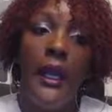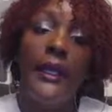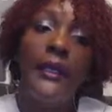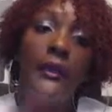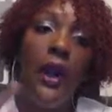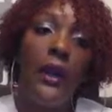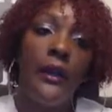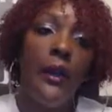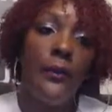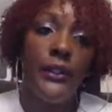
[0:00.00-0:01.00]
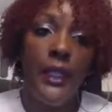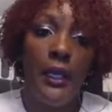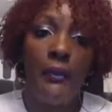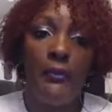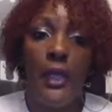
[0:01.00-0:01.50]
and get our numbers
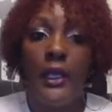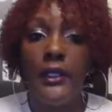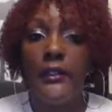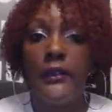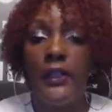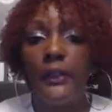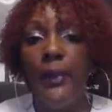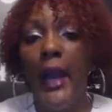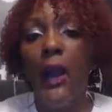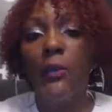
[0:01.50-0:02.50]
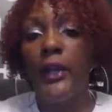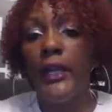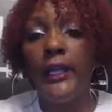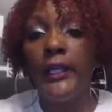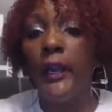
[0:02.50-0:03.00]
up, because there's power
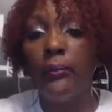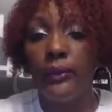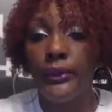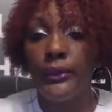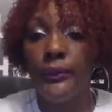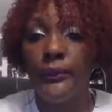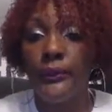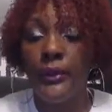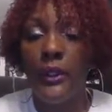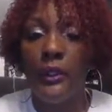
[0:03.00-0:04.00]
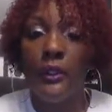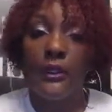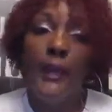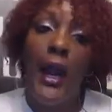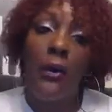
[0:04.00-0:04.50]
in numbers. It's
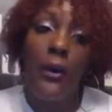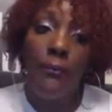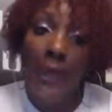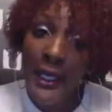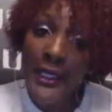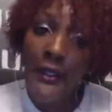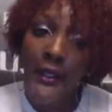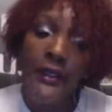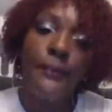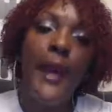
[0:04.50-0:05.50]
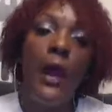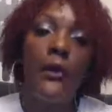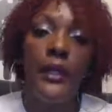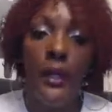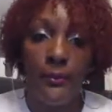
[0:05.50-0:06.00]
power in money, and it's
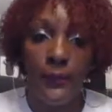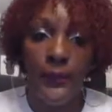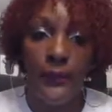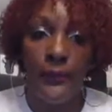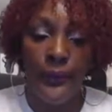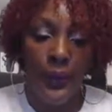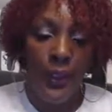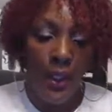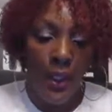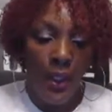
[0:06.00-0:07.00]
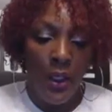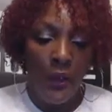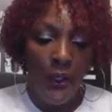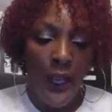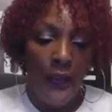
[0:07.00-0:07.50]
power in numbers.
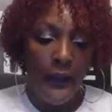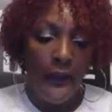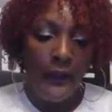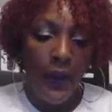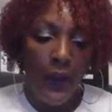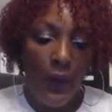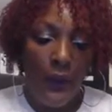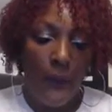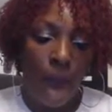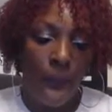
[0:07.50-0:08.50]
Okay, so